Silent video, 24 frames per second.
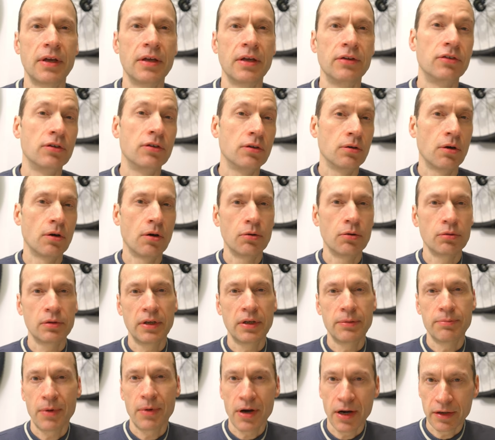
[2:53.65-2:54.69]
and do
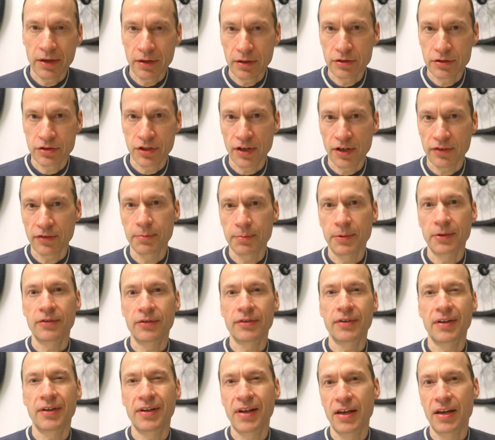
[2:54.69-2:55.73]
only minor adjustments
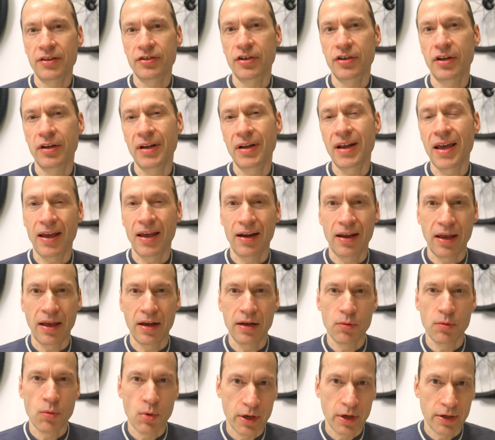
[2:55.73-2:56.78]
to tension at
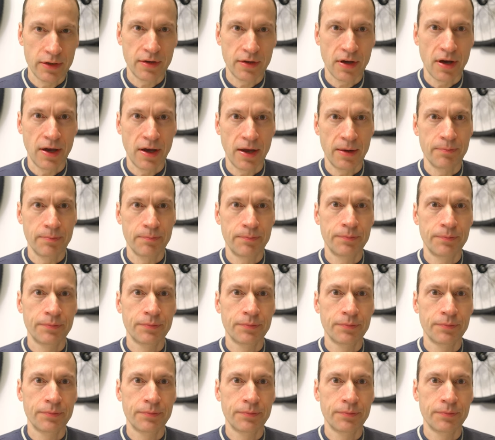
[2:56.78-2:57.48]
any one time.